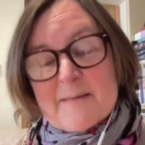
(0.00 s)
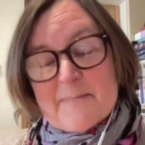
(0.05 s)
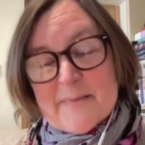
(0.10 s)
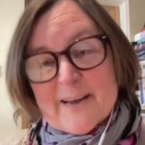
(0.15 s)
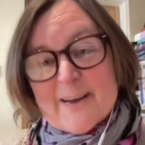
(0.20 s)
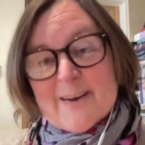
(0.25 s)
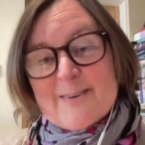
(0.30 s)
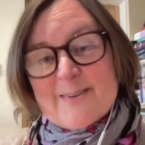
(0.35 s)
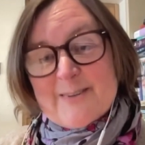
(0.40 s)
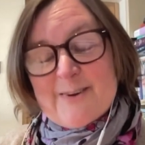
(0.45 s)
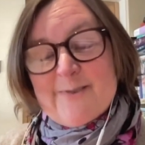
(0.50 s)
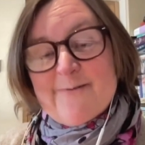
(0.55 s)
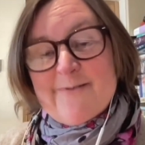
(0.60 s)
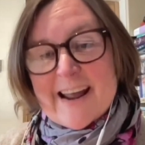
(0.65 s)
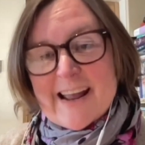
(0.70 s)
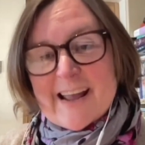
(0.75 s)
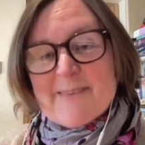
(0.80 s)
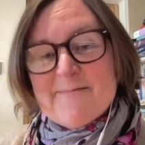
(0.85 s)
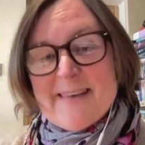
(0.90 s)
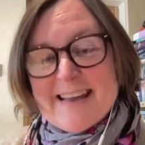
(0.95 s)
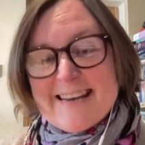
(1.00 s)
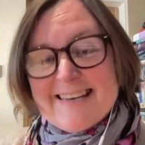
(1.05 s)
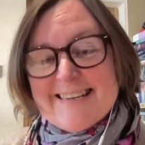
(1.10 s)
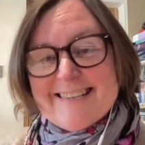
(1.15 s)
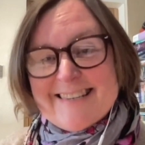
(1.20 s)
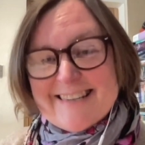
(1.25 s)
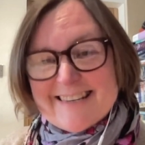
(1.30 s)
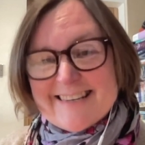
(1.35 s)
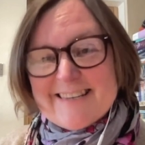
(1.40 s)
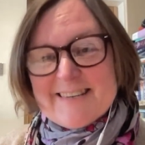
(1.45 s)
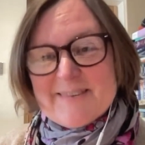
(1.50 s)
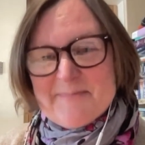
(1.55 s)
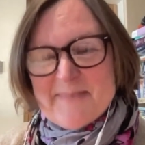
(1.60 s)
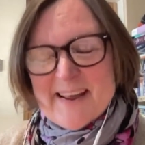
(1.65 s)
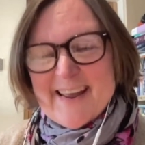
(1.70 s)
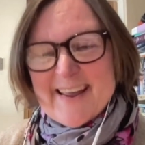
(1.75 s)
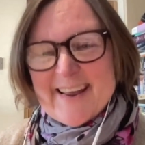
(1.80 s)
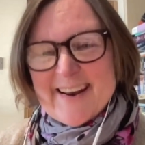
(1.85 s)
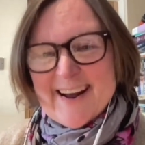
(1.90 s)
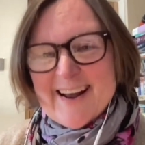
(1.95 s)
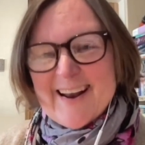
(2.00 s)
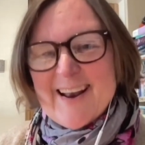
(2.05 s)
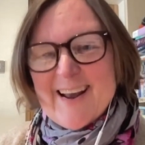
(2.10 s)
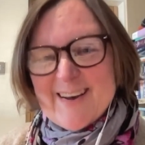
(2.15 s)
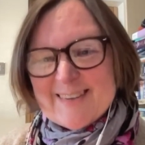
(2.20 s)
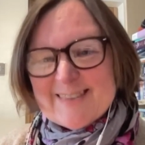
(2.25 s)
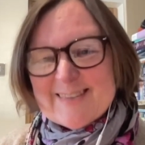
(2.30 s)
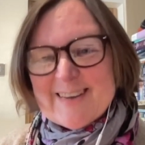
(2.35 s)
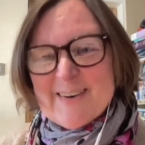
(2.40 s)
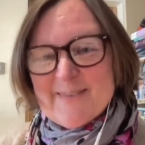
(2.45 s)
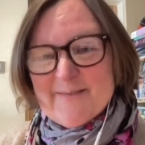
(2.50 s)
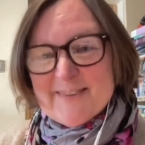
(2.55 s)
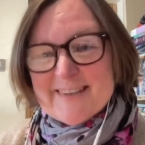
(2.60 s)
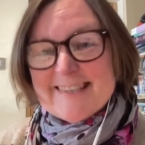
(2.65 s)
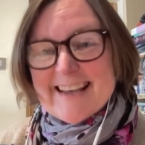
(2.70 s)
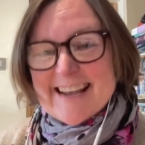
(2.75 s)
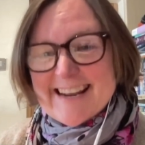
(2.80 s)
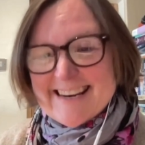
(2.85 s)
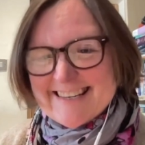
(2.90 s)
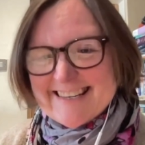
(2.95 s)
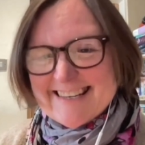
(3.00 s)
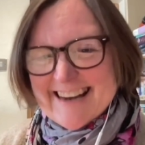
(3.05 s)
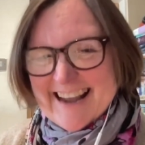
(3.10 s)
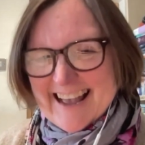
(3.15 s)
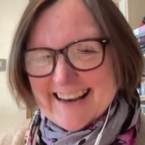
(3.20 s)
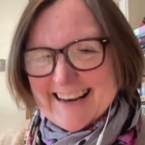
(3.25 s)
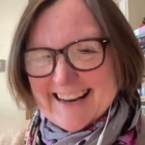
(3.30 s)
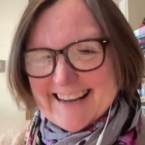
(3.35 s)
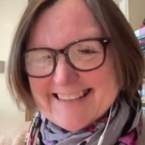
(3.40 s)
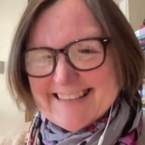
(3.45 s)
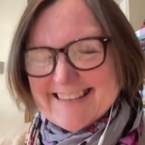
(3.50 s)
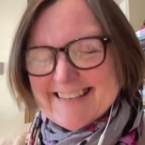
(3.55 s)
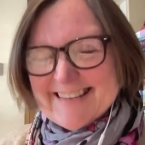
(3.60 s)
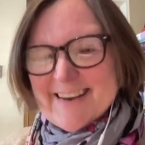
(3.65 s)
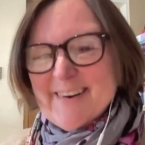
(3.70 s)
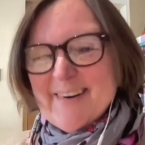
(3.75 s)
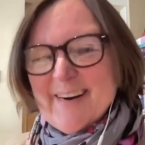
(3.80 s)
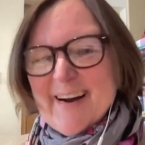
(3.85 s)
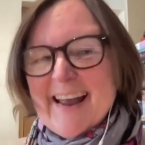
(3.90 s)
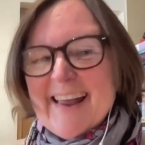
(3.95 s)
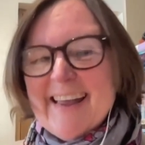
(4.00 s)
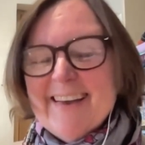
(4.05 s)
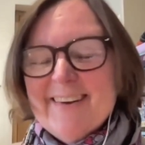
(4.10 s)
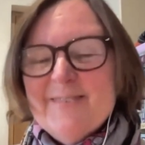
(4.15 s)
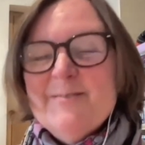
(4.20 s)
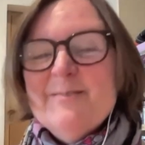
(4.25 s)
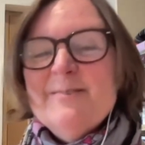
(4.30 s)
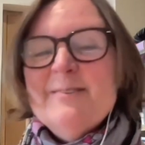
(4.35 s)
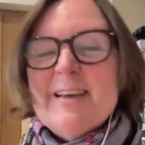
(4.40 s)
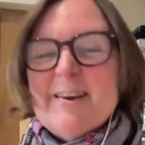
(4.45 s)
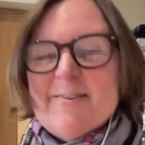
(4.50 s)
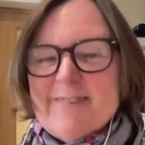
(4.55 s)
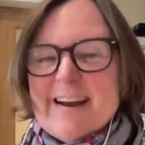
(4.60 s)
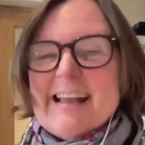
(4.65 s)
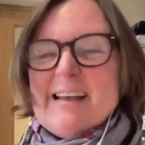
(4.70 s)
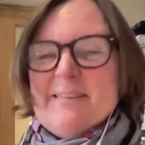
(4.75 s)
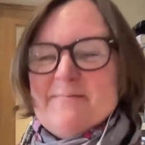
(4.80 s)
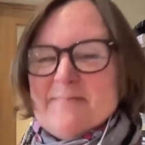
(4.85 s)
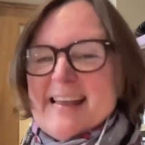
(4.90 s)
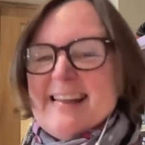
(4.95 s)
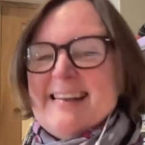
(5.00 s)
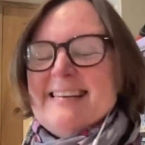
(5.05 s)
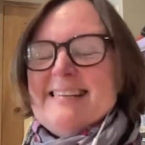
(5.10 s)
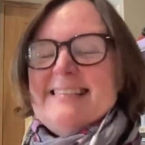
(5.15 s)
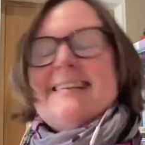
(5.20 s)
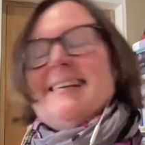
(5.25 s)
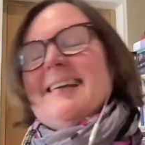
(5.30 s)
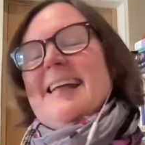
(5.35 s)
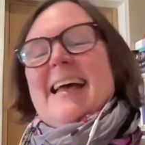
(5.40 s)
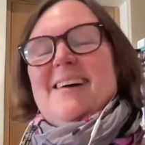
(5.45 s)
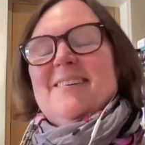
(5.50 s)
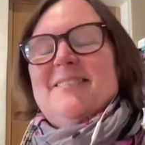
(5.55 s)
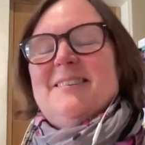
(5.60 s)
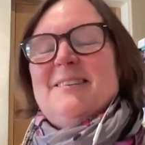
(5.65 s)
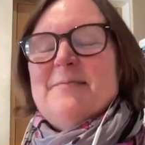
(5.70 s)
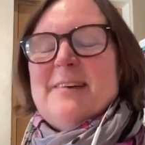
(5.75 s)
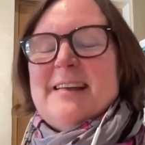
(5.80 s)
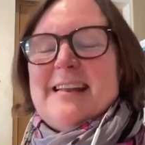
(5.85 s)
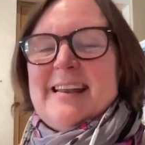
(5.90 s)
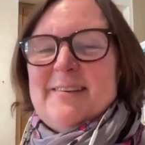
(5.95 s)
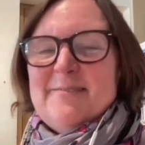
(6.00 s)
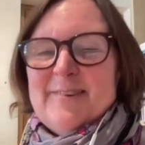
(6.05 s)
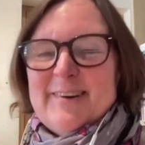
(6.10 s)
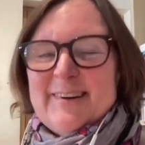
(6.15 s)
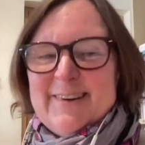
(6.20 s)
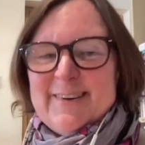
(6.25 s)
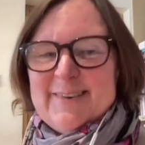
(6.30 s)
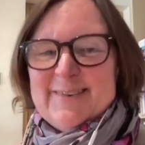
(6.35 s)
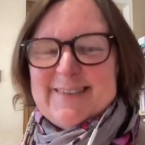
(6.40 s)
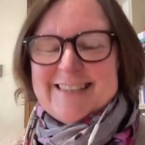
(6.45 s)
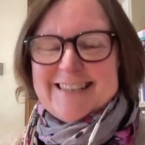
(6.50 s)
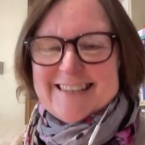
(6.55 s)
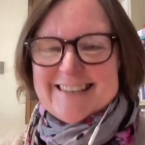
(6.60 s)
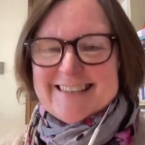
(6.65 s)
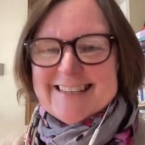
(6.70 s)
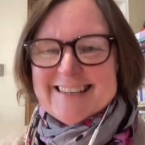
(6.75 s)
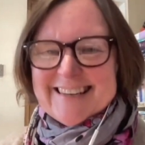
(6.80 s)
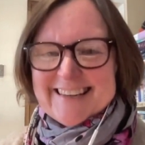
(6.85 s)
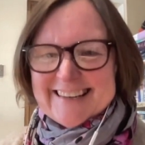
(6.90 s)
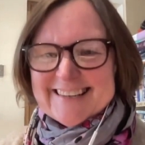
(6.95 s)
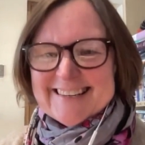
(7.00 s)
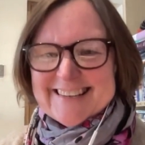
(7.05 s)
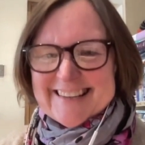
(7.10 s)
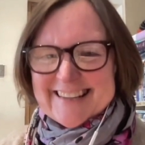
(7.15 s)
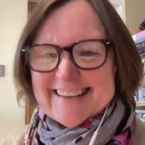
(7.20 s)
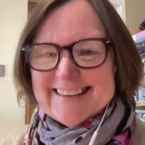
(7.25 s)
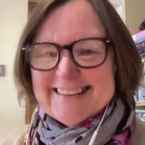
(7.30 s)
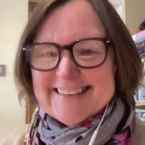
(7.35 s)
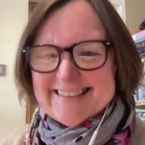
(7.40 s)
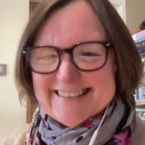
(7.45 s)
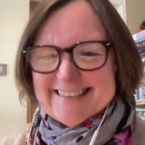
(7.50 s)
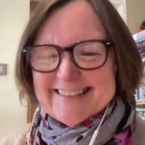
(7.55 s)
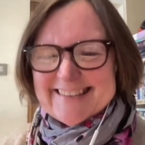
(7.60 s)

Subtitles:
because you recommended it to me in our last conversation, Alice. So I can also recommend it now to anyone who's listening to this.